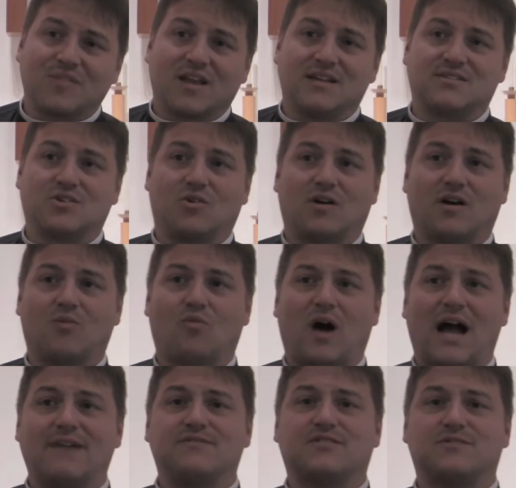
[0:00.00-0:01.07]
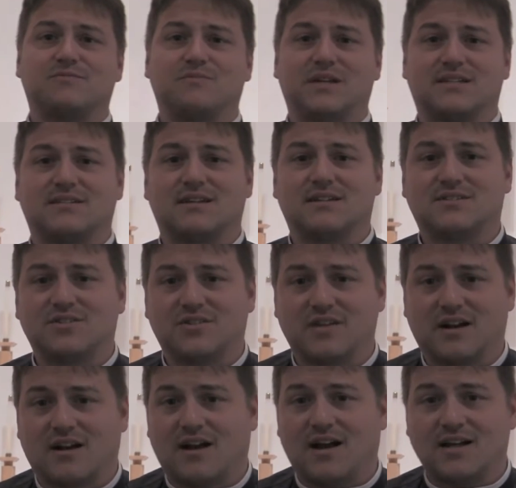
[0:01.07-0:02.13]
And so wives submit to
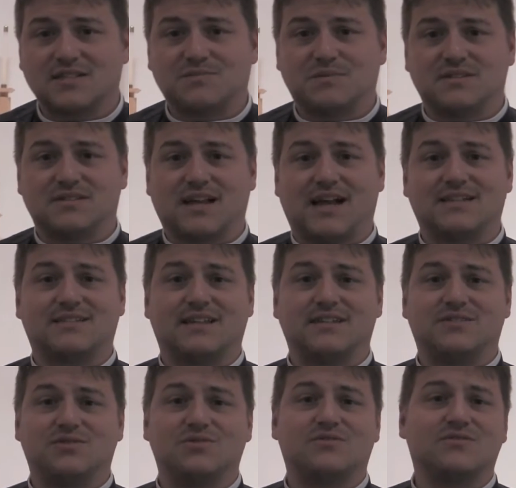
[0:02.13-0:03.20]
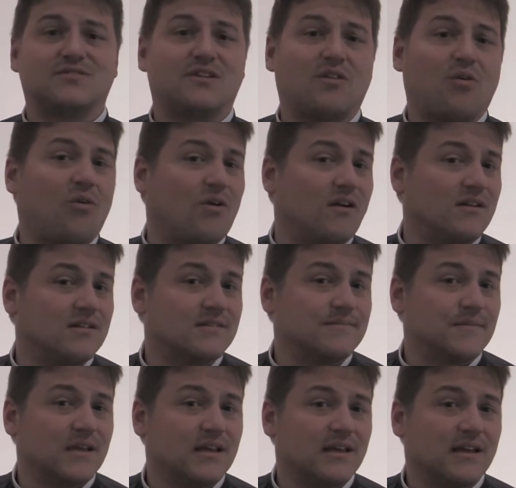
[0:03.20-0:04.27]
their husbands as they do to the Lord.
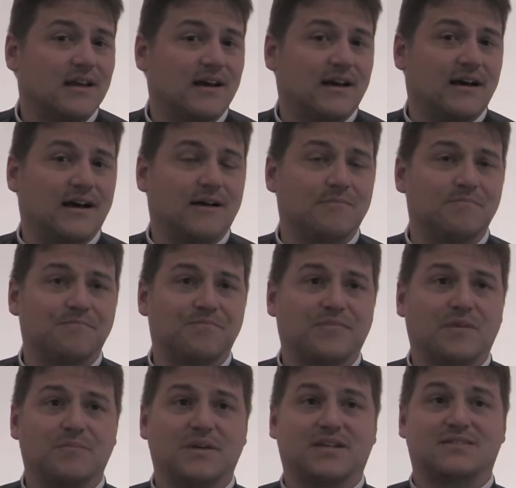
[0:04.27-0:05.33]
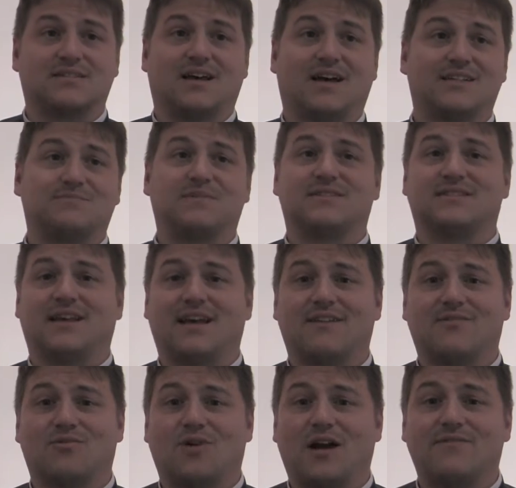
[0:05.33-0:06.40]
Um, because the husband is the head
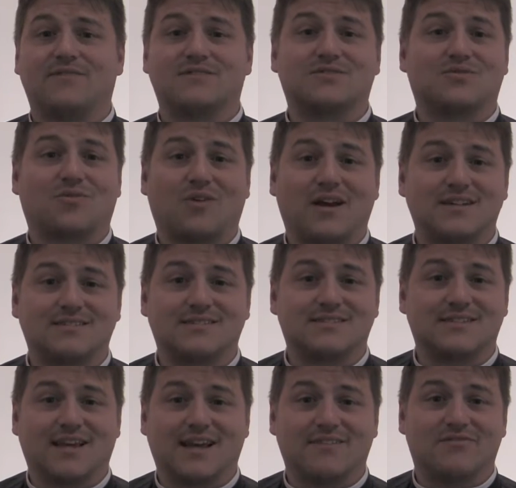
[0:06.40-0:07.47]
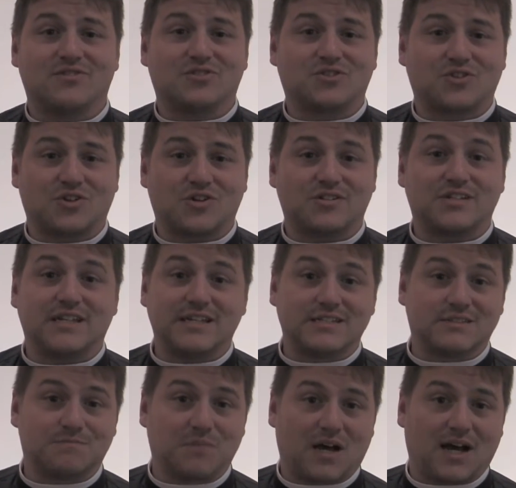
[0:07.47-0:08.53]
of the wife, as Christ is the head of the church,
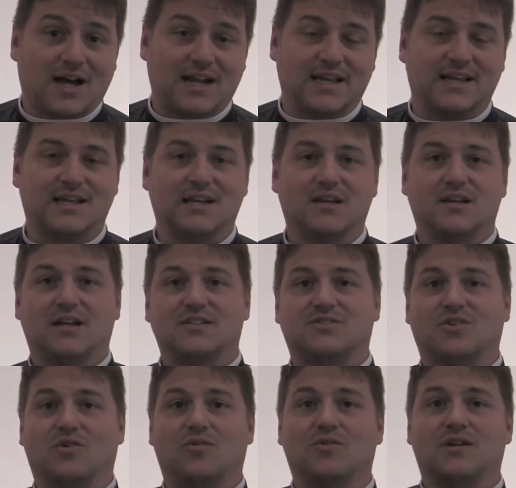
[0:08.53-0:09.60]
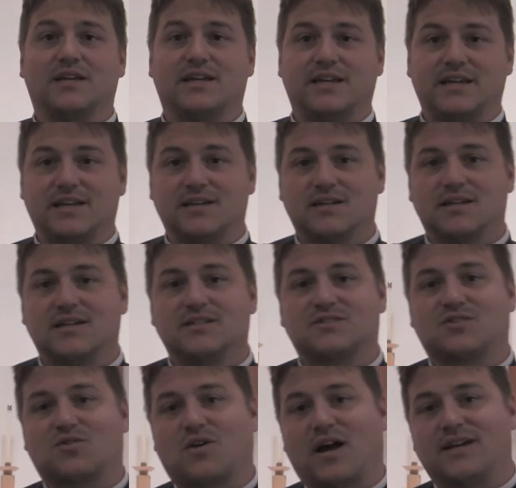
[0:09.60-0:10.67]
his body. And so he is
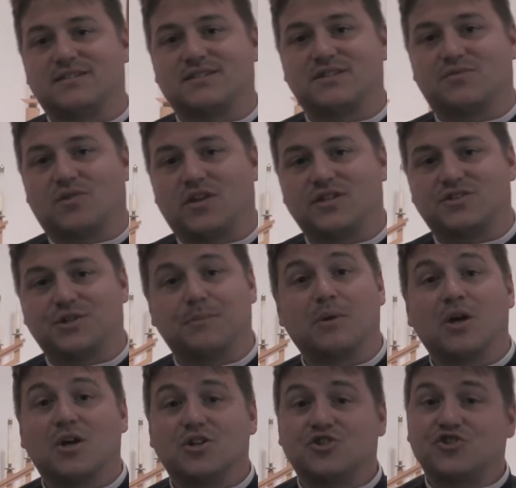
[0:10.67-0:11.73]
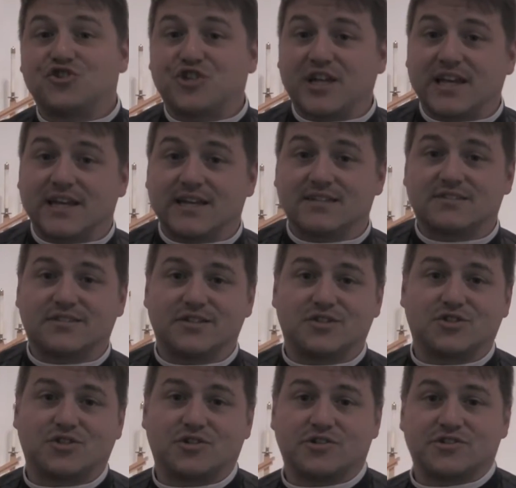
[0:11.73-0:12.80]
Christ in the relationship. She is the
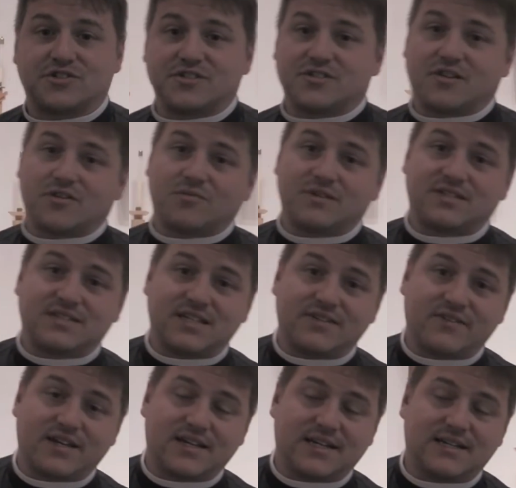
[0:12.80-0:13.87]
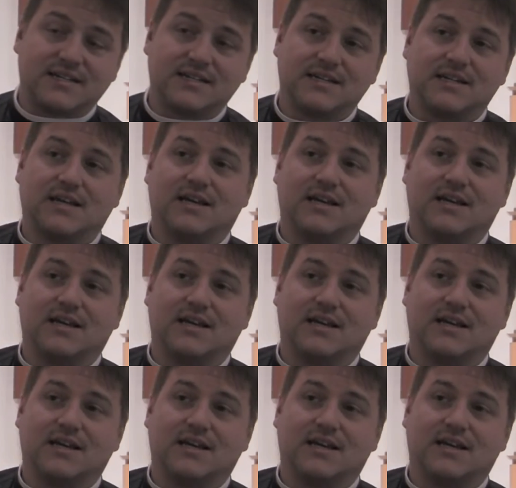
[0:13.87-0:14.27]
church. She's on the receiving end.